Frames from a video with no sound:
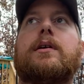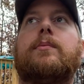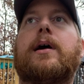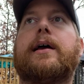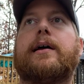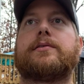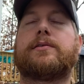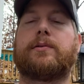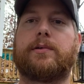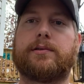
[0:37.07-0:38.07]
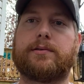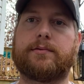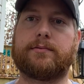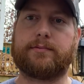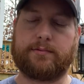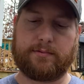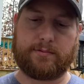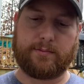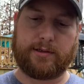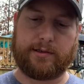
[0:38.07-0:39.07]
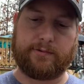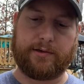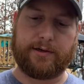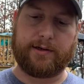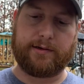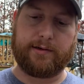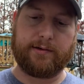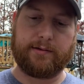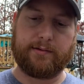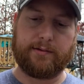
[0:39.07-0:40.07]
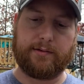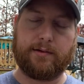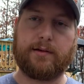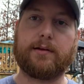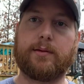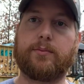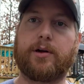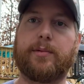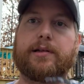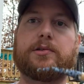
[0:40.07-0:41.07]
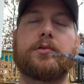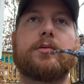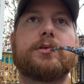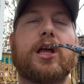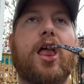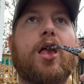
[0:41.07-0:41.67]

In my house anyways. But uh, around the area, pretty bad storms.